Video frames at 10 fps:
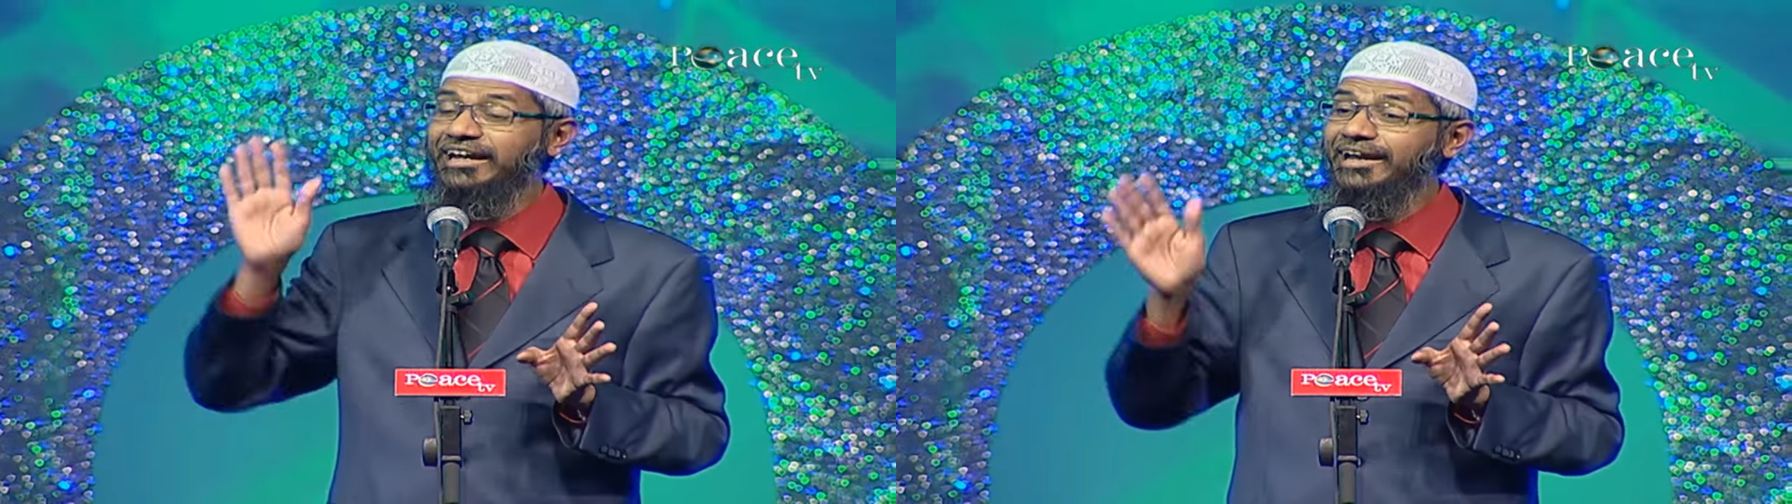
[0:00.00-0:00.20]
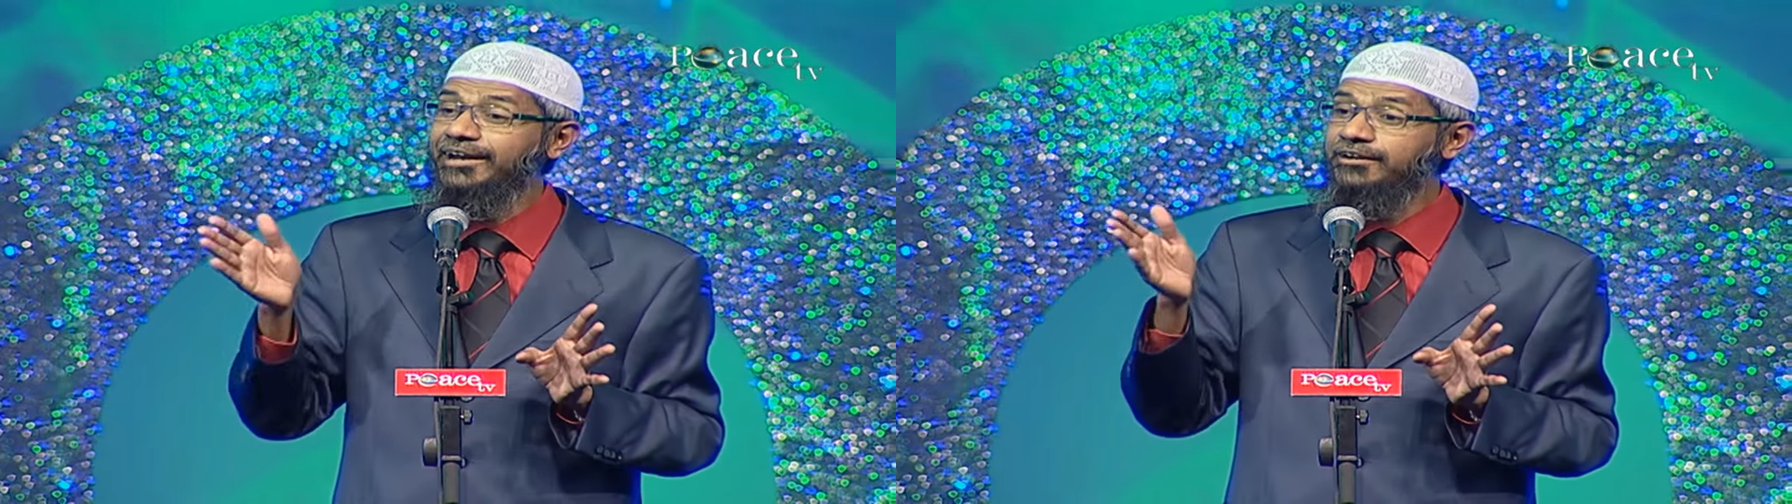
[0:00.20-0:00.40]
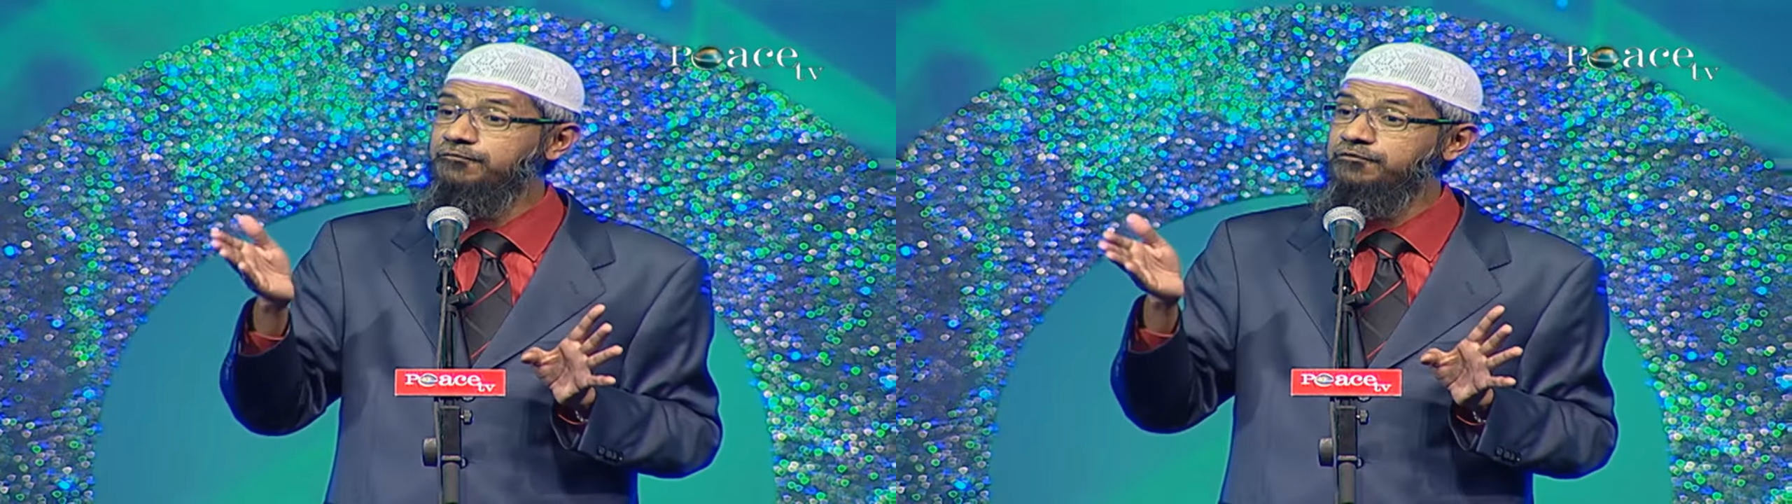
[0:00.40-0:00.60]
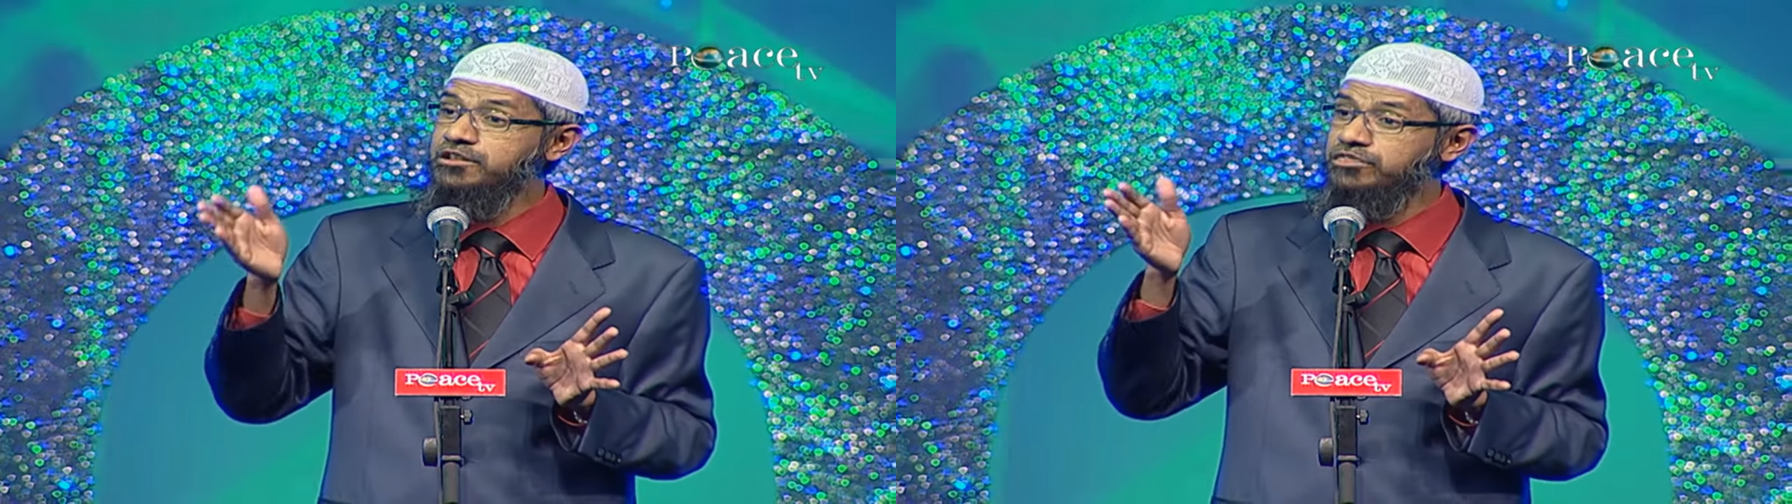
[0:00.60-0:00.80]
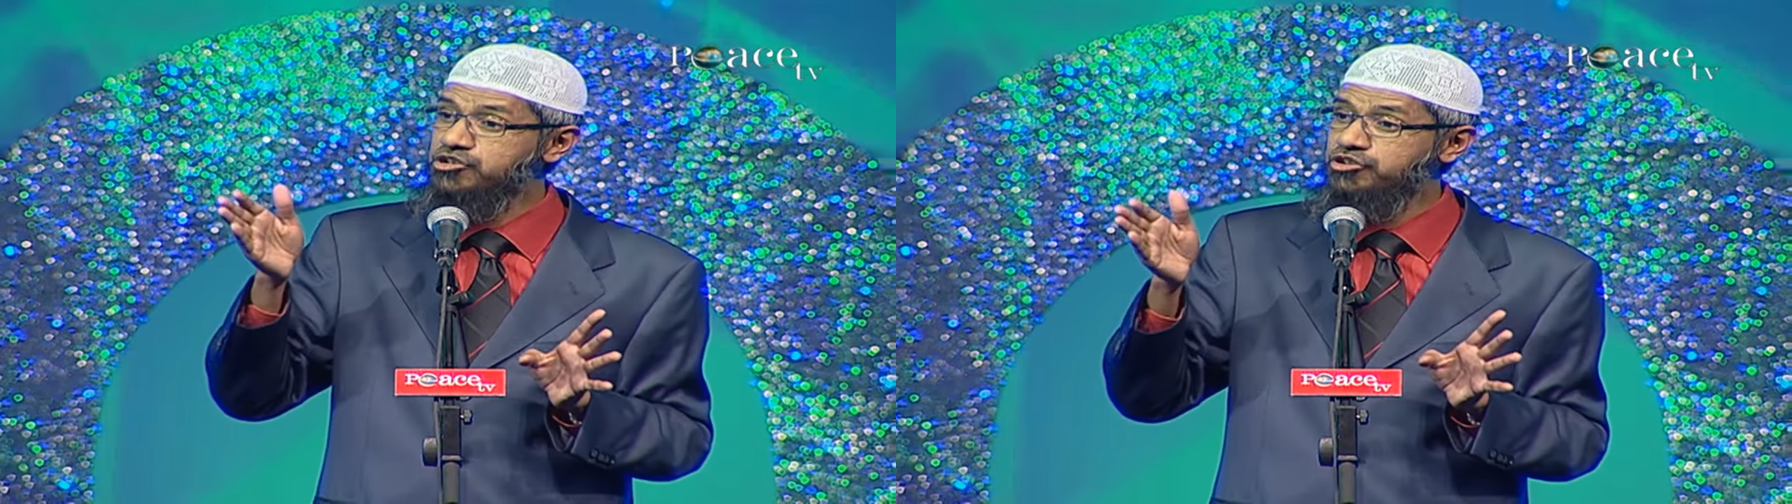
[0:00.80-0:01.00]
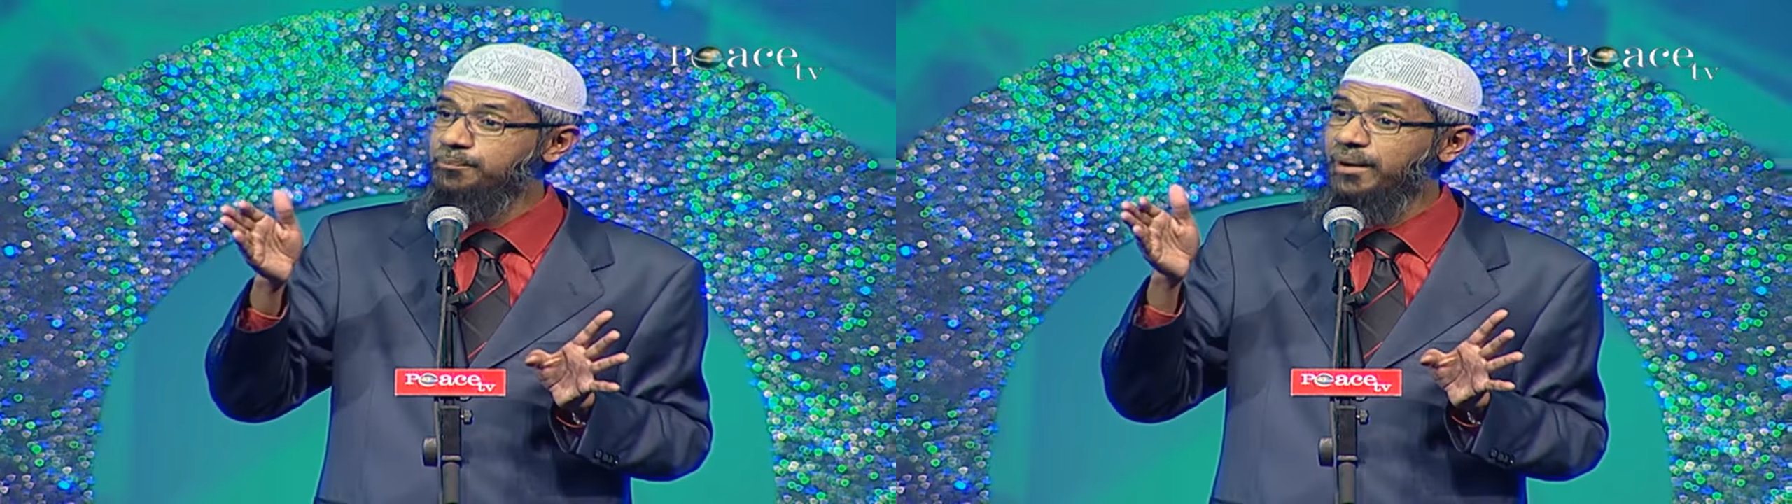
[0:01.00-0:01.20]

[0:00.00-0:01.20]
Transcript: 8 different sexual